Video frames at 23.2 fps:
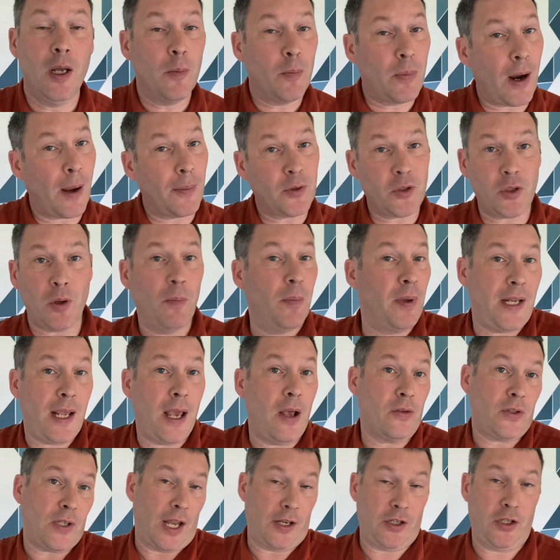Perhaps somebody
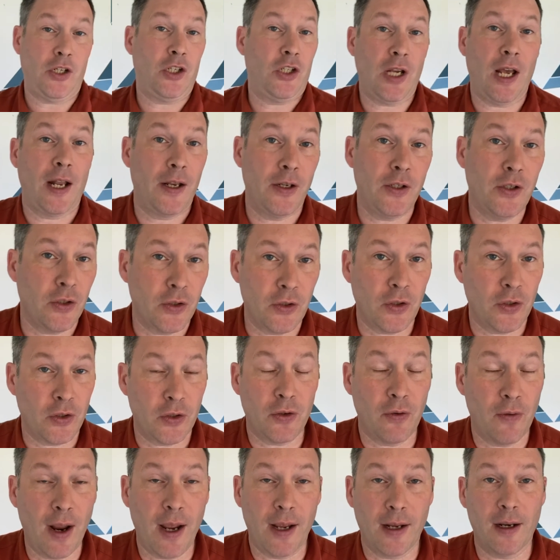else actually challenges us
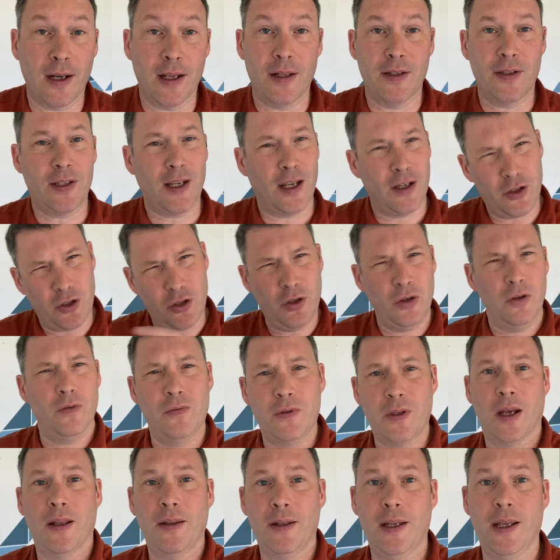directly and says,
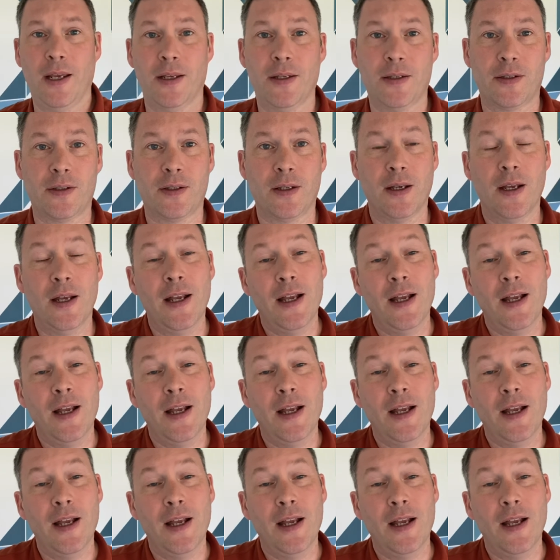you've done this.